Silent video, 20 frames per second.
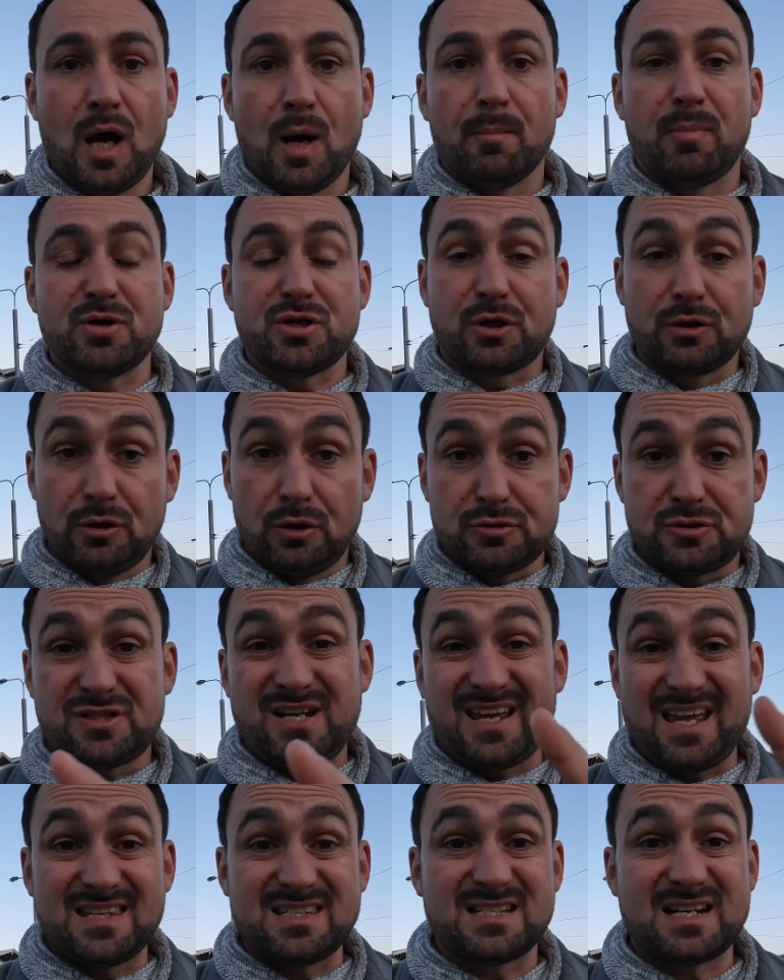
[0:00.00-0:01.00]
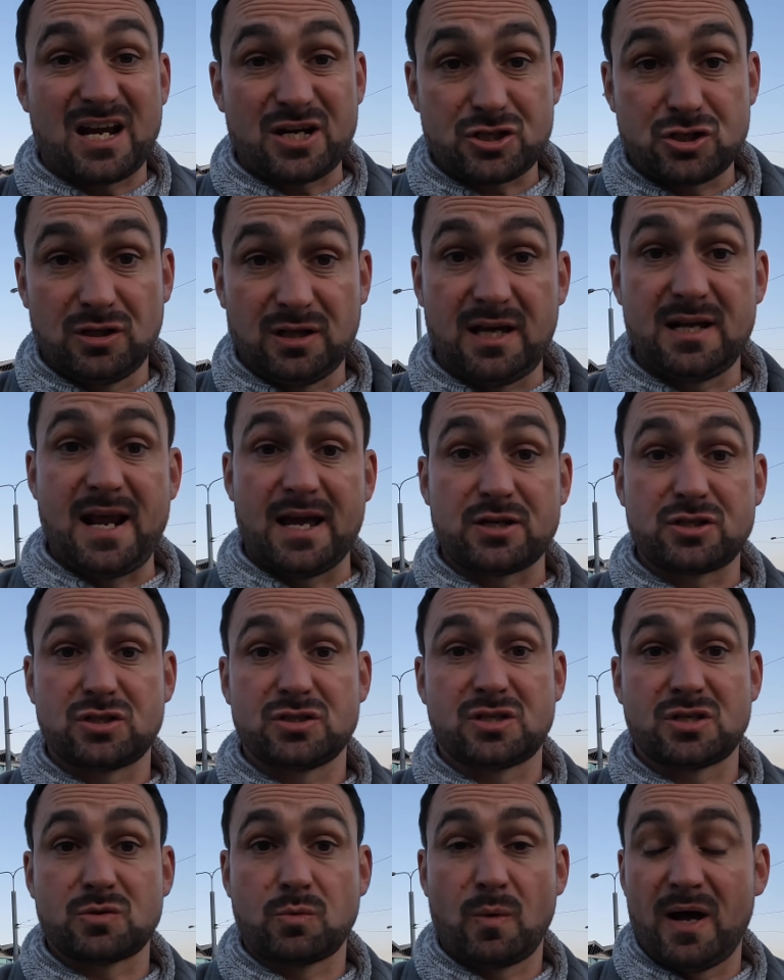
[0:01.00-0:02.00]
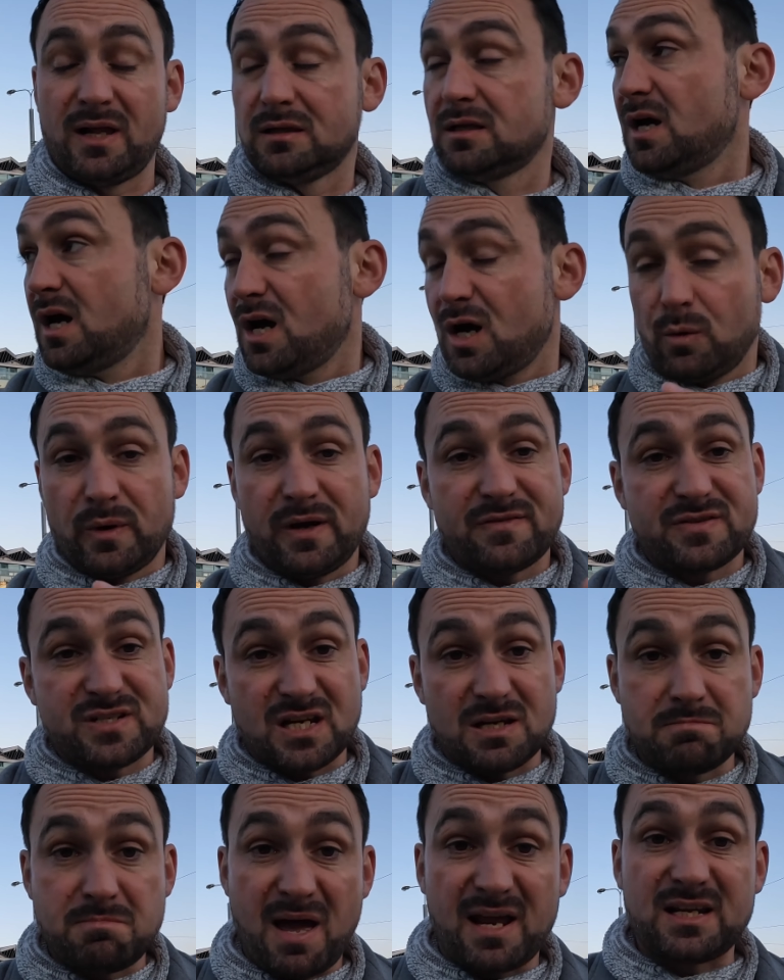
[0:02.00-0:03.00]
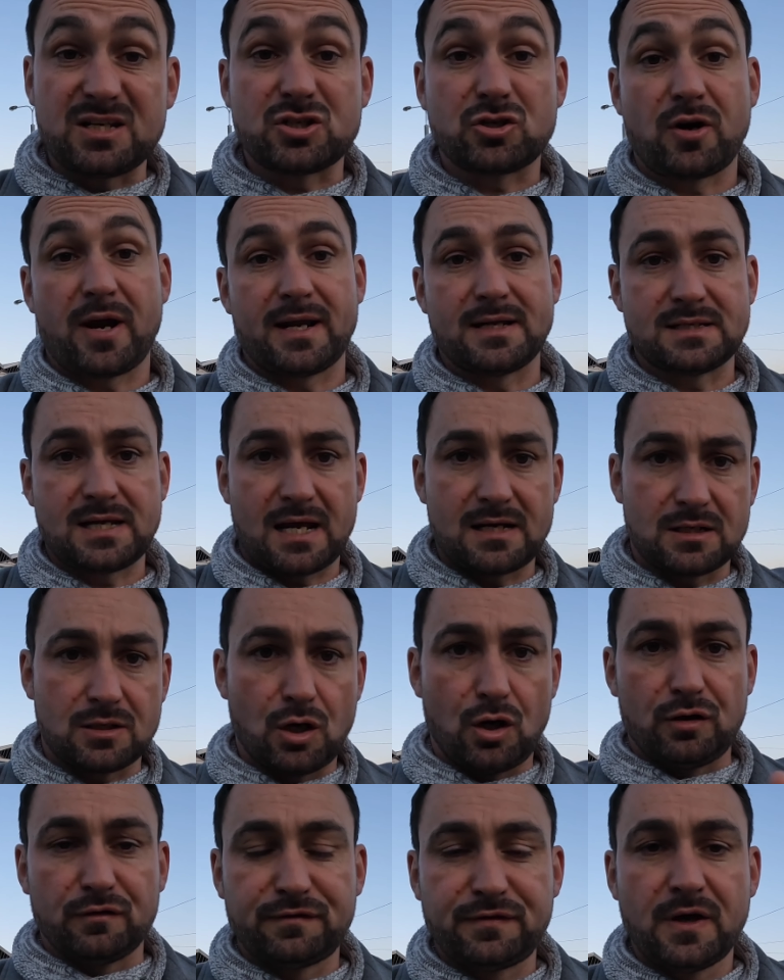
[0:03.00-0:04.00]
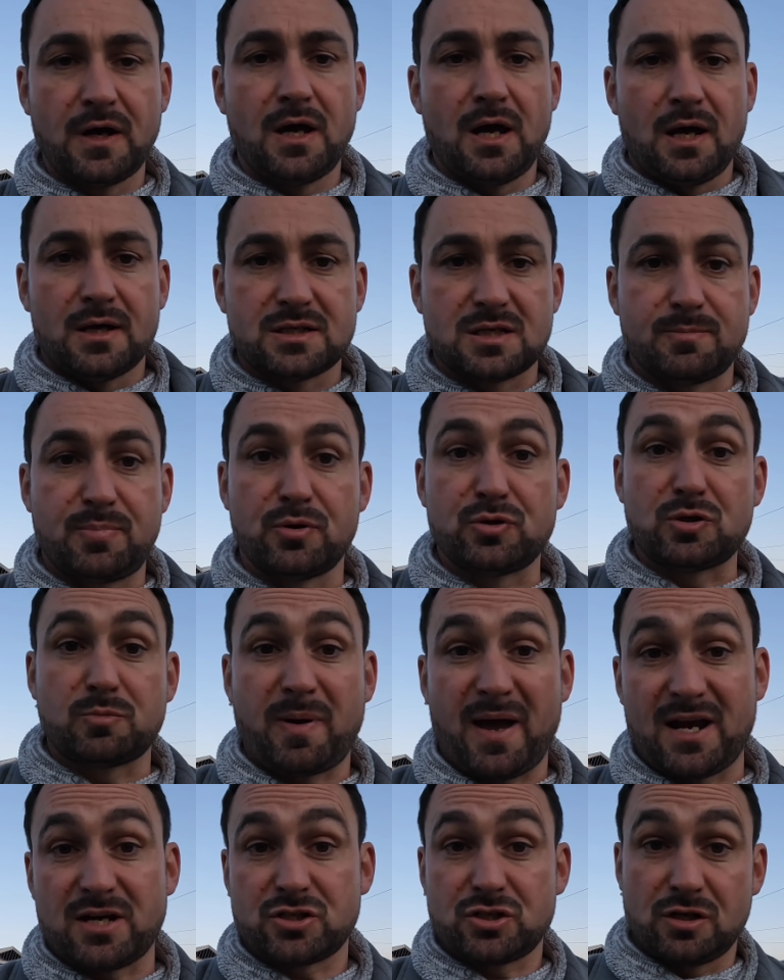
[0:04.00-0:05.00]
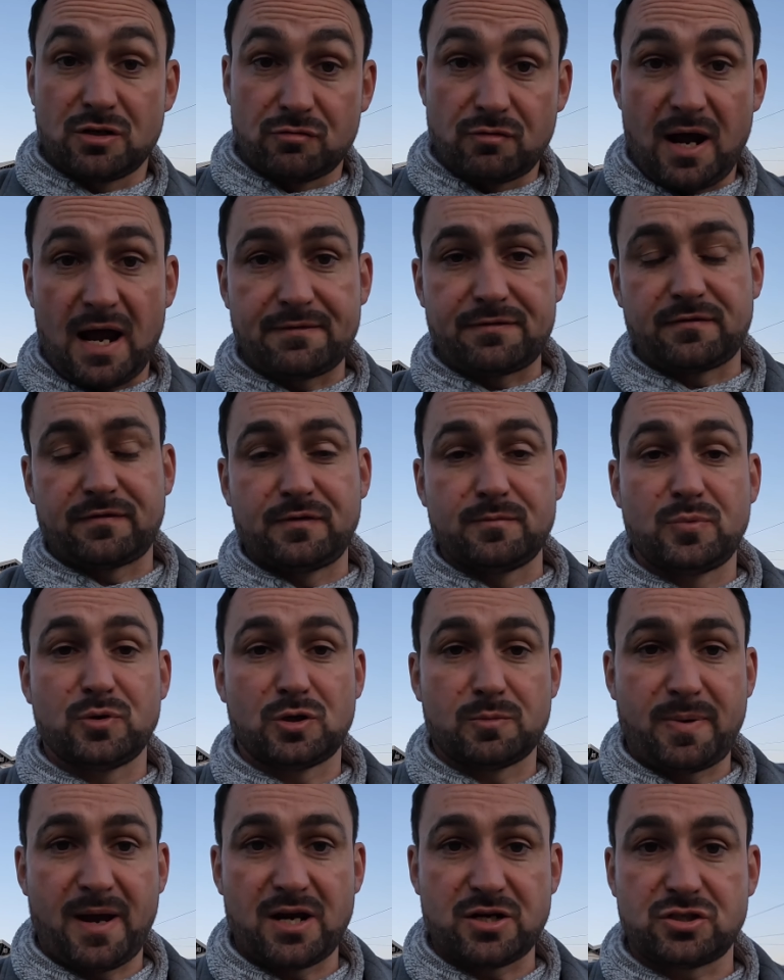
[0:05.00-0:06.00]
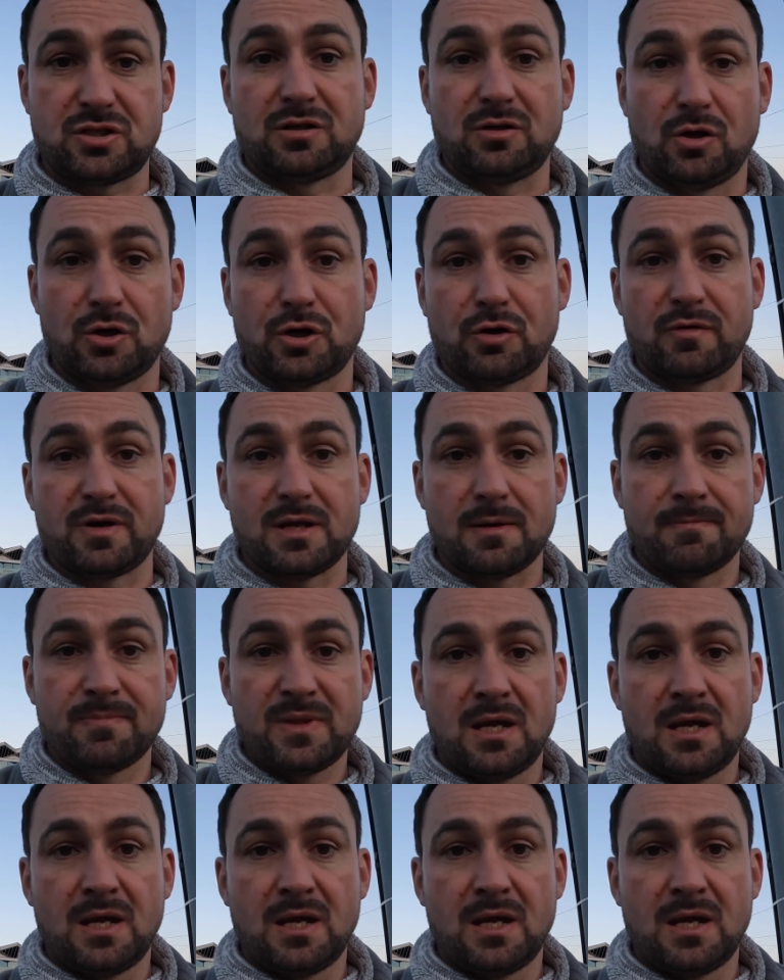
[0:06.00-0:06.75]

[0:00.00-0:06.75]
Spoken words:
But you can also take international connections as well. We've seen many trains heading off to Budapest and arriving from Budapest in Hungary.